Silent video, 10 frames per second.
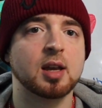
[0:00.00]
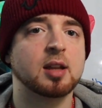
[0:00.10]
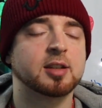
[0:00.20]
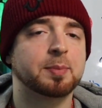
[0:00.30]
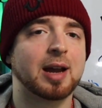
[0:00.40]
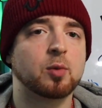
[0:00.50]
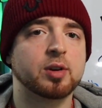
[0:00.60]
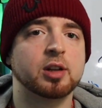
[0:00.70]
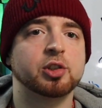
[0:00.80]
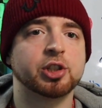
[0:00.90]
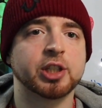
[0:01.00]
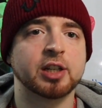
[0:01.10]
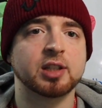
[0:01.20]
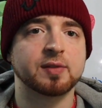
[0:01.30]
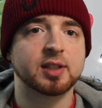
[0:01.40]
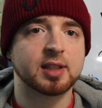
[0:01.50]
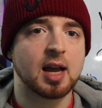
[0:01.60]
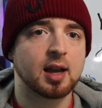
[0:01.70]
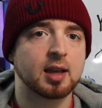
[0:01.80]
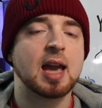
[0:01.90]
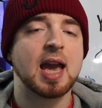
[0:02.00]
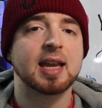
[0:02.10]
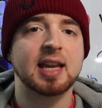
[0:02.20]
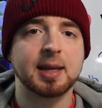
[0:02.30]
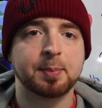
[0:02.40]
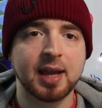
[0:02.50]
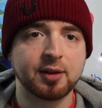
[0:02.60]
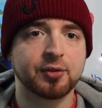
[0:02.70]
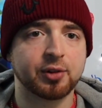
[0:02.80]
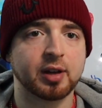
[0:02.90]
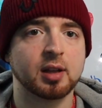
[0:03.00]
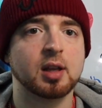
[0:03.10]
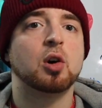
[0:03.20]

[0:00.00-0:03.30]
to buy 100 shares of a stock and getting paid for it,